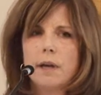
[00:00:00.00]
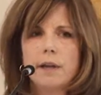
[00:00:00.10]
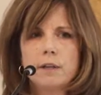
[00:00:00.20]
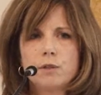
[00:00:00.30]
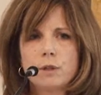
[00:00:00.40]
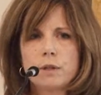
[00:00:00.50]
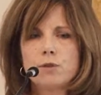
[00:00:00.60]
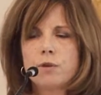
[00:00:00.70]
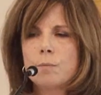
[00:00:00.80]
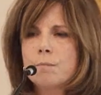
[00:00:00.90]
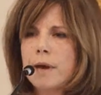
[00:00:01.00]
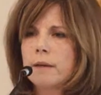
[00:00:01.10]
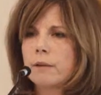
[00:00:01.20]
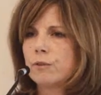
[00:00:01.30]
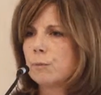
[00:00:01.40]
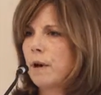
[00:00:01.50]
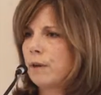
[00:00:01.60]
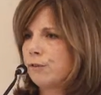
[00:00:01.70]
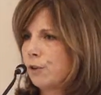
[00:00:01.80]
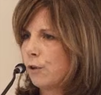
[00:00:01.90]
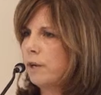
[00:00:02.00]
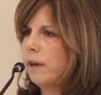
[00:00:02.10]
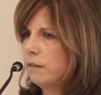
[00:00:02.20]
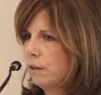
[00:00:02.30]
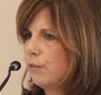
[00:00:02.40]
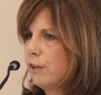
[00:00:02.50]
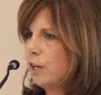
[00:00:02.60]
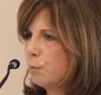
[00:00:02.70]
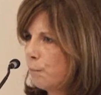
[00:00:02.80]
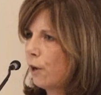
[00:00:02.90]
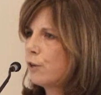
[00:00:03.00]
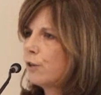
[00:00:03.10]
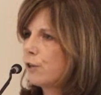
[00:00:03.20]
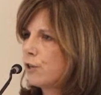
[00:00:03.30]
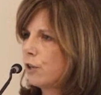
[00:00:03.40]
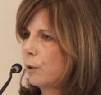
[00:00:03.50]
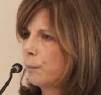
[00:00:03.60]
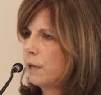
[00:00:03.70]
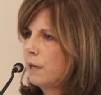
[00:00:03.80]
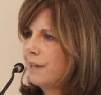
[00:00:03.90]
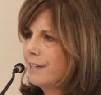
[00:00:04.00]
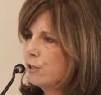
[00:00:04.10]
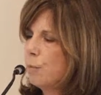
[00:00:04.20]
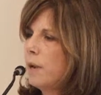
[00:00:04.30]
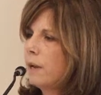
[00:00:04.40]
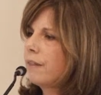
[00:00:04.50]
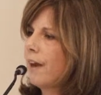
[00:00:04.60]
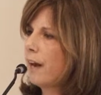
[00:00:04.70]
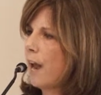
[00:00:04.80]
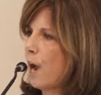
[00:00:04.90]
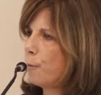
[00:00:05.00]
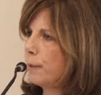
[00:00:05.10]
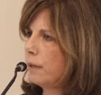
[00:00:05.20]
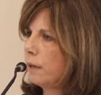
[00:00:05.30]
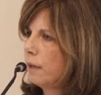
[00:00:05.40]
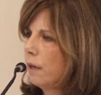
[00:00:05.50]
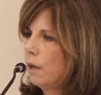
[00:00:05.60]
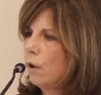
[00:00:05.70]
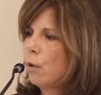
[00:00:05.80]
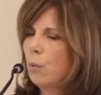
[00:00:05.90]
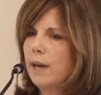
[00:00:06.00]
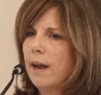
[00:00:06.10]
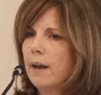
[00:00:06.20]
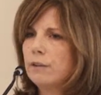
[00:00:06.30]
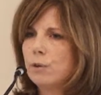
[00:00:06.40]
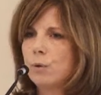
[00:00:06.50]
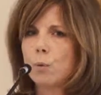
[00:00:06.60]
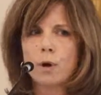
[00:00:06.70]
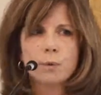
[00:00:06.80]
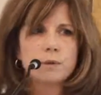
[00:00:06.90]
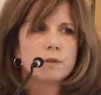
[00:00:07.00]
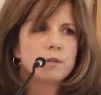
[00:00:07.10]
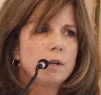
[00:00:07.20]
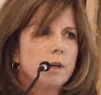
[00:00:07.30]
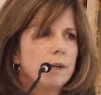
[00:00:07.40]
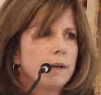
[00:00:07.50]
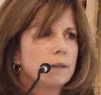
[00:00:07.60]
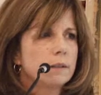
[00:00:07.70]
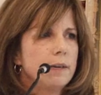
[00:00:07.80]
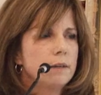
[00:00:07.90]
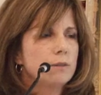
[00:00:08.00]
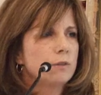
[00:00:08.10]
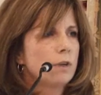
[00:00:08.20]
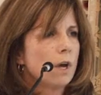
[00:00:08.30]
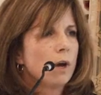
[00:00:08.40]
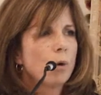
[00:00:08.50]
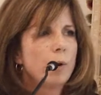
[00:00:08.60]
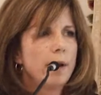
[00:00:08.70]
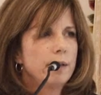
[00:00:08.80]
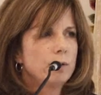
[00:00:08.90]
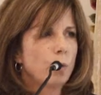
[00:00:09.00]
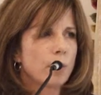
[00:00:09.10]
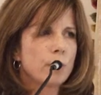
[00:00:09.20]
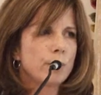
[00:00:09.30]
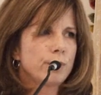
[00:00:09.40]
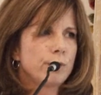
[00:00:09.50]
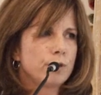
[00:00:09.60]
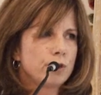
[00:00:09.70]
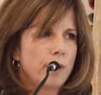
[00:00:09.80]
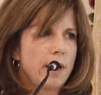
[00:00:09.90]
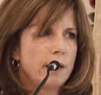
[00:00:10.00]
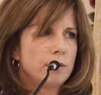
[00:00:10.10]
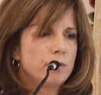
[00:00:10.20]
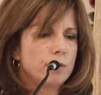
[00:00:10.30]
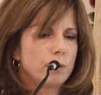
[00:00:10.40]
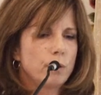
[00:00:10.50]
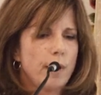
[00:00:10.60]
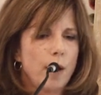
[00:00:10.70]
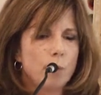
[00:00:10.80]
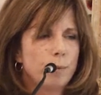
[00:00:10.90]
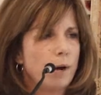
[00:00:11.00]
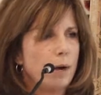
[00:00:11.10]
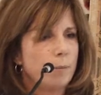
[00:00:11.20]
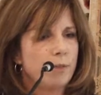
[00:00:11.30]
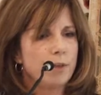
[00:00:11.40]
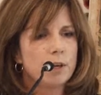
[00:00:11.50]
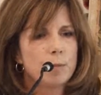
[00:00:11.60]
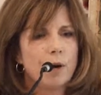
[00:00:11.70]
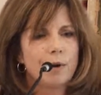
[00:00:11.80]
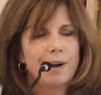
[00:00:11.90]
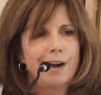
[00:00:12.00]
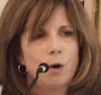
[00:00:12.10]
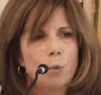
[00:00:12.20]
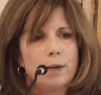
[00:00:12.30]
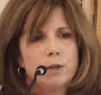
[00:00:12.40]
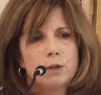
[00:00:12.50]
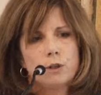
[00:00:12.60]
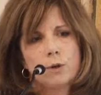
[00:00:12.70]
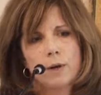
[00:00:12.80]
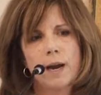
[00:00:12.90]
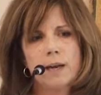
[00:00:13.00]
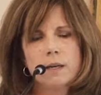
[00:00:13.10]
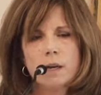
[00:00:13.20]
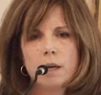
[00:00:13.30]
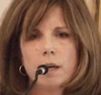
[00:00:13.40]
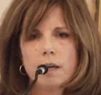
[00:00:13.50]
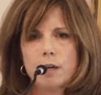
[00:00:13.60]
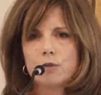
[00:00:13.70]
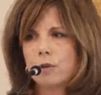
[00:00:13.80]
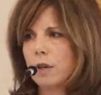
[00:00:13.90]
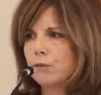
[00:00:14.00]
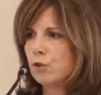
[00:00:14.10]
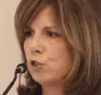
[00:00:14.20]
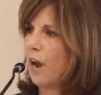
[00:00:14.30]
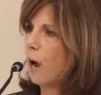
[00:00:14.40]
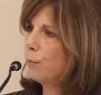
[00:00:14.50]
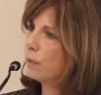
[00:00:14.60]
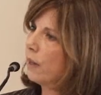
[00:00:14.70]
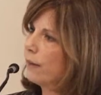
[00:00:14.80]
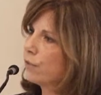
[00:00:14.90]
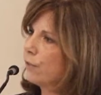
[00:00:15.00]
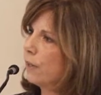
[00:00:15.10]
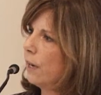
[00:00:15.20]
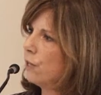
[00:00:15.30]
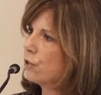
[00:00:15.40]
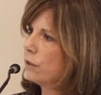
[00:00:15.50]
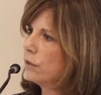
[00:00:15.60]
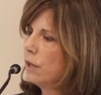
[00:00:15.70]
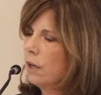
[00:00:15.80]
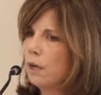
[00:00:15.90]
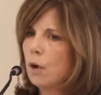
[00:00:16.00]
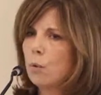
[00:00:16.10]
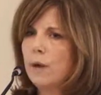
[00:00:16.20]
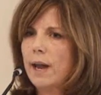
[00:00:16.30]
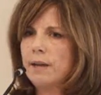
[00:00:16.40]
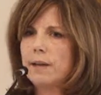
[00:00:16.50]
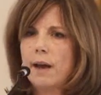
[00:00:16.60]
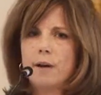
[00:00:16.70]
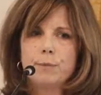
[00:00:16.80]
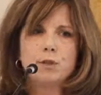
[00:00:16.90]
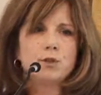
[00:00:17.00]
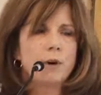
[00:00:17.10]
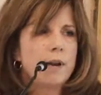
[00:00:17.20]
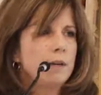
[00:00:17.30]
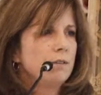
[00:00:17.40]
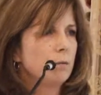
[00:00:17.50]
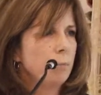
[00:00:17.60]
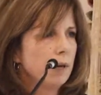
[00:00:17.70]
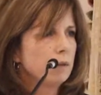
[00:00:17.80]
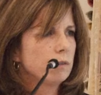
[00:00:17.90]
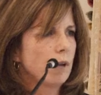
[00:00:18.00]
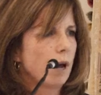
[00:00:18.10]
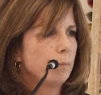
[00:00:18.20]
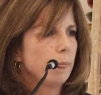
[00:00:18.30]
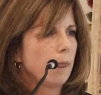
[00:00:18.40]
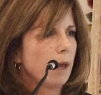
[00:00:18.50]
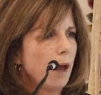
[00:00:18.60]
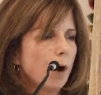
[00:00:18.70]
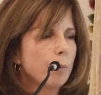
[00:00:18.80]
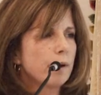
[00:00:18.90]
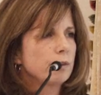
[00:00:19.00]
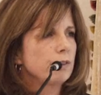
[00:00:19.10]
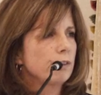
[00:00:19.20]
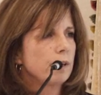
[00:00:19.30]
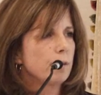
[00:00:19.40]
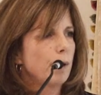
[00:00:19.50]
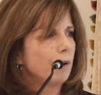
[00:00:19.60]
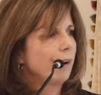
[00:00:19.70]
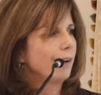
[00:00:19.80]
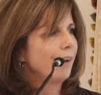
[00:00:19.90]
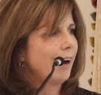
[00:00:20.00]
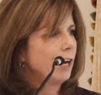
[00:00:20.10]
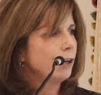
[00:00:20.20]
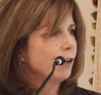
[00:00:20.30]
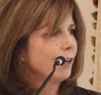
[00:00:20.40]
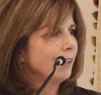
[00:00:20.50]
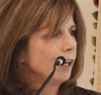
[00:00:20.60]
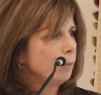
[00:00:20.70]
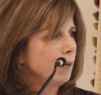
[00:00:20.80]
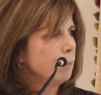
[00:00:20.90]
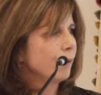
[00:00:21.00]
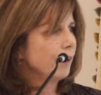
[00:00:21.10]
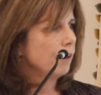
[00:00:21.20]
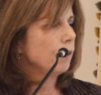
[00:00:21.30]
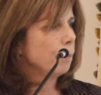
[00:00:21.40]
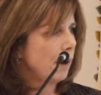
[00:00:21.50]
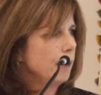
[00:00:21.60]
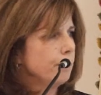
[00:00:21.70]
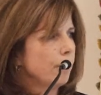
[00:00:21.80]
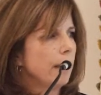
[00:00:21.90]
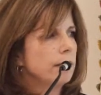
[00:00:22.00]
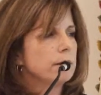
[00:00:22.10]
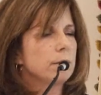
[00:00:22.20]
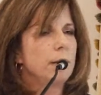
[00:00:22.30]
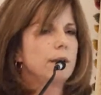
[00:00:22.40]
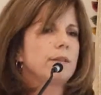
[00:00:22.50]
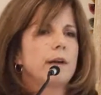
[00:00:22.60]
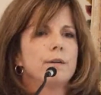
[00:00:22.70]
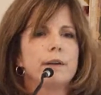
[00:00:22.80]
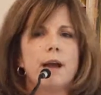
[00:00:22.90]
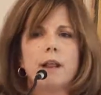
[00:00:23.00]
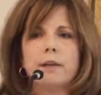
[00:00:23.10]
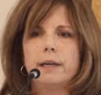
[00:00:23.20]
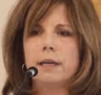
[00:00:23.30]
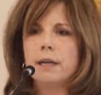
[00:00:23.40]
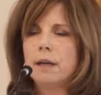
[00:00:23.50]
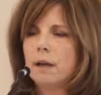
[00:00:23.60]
And it took a tremendous amount of creativity and partnership to make that happen. We had to work with the city to get a lease. We had to work with the trades to help think about how we could create an entry-level job classification. We had to help the trades and Big Step help us think about how to hire and get people into the pipeline to make that a reality.